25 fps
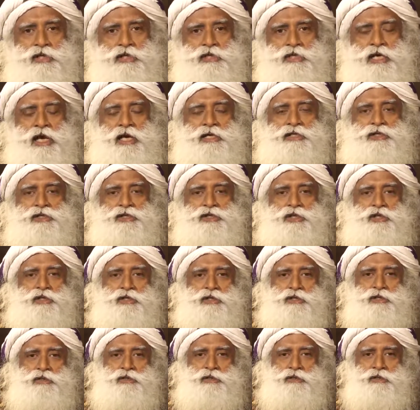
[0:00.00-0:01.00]
it has a
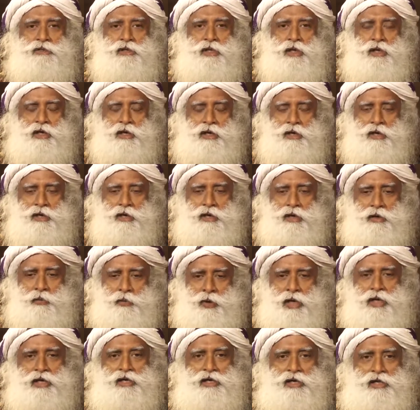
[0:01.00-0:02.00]
certain
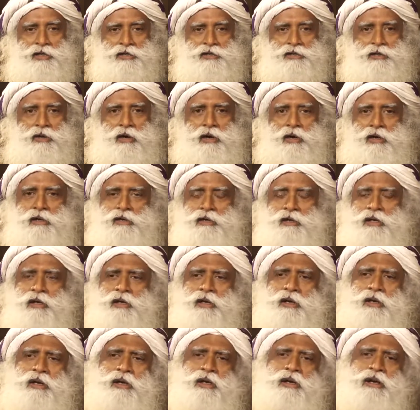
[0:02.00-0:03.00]
awareness or
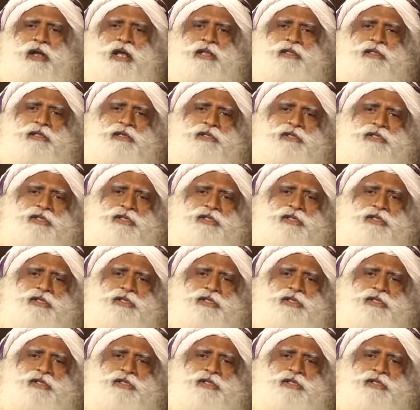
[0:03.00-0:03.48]
rather